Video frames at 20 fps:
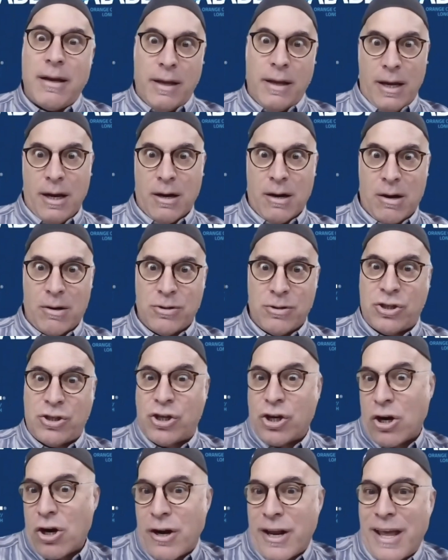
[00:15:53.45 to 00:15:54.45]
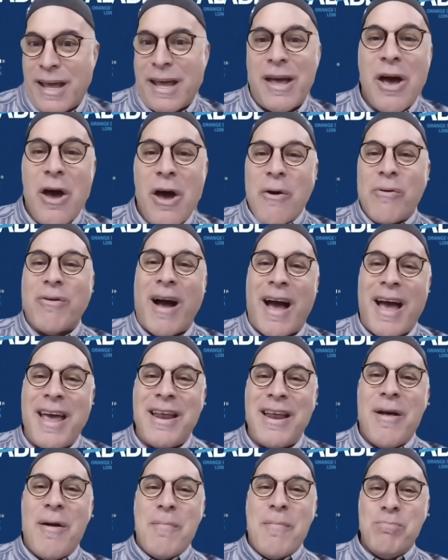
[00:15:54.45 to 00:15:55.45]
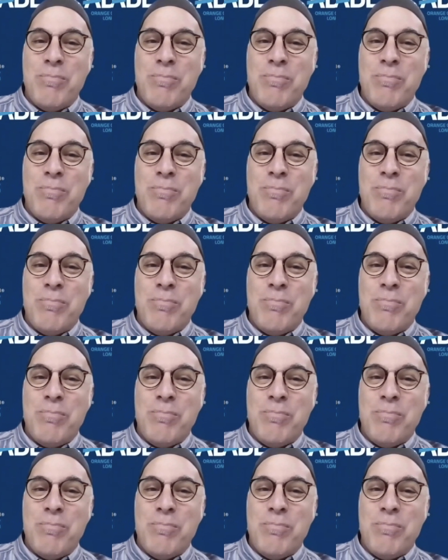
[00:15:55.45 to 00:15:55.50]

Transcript: hero's journey, right,